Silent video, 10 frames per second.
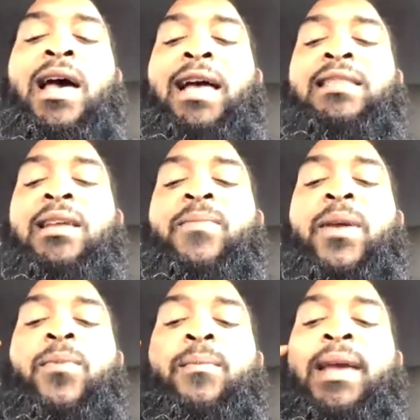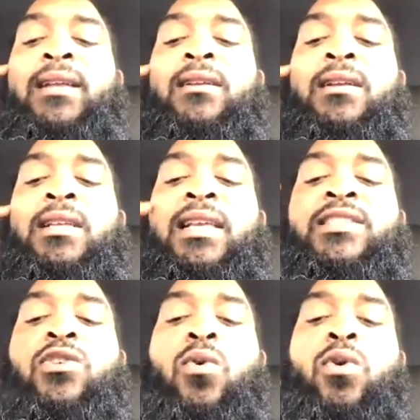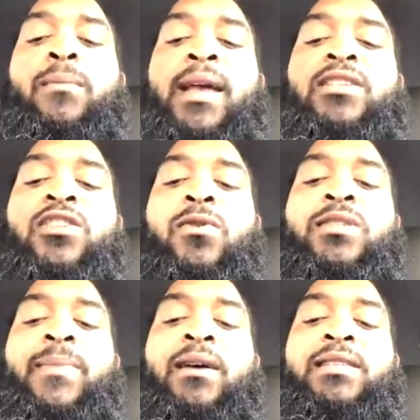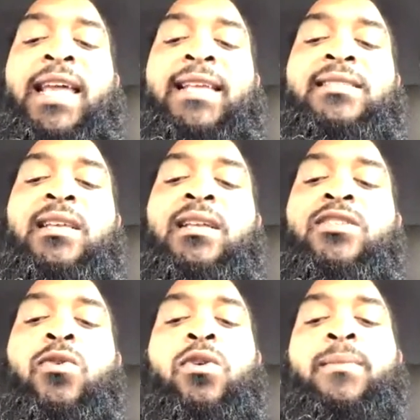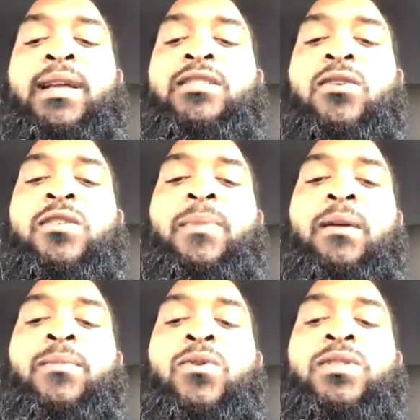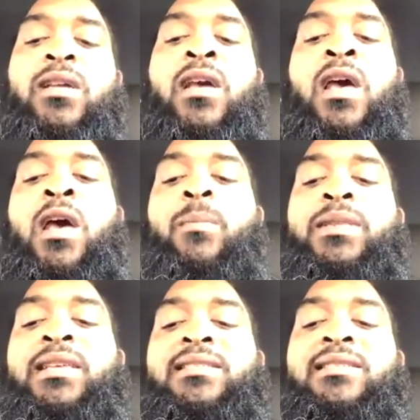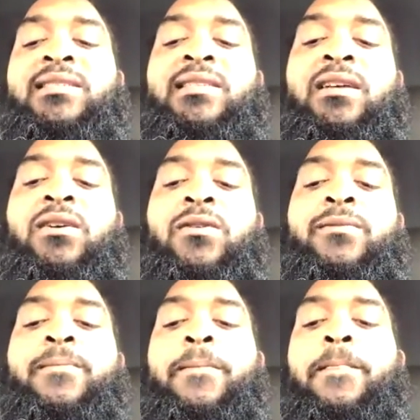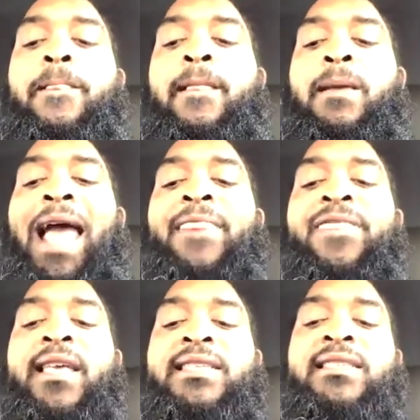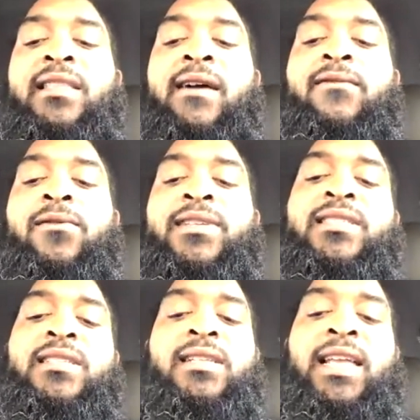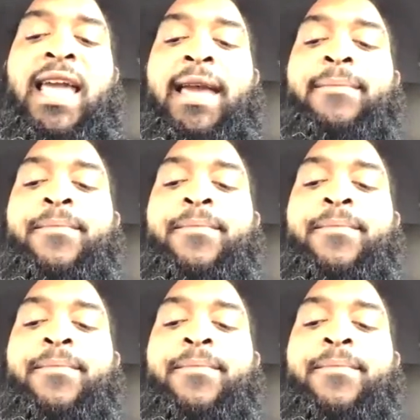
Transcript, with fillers: I think people make it's cool to make jokes about dancing. It's cool to make jokes about music, but this is still at this level. It's still a game.